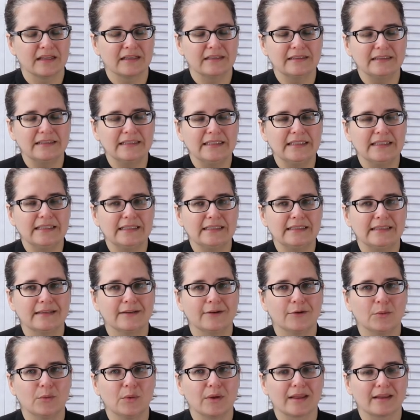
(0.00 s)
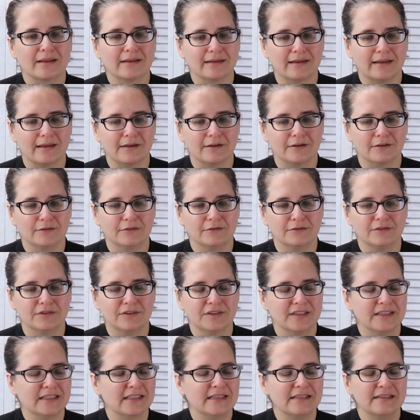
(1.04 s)
Lead with love.
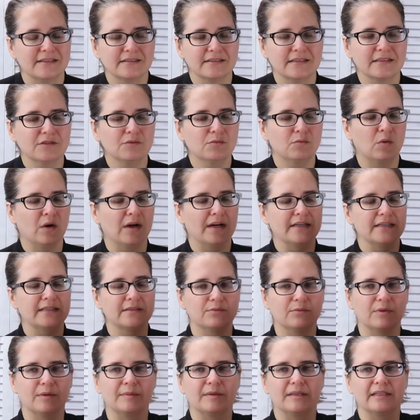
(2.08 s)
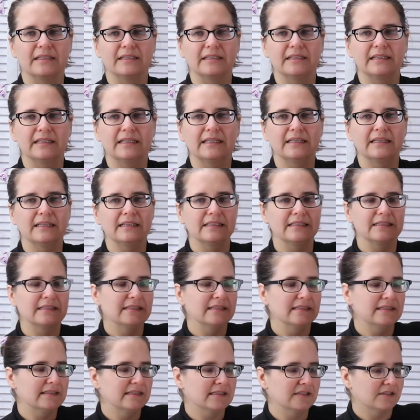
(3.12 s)
Such wise women. Like, this
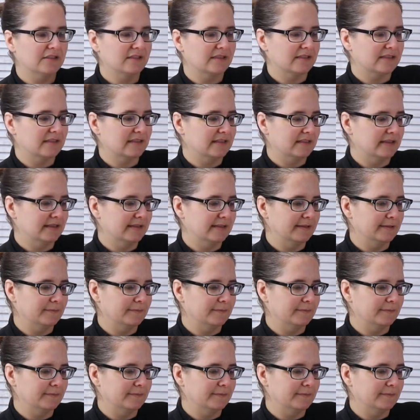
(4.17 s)
is just.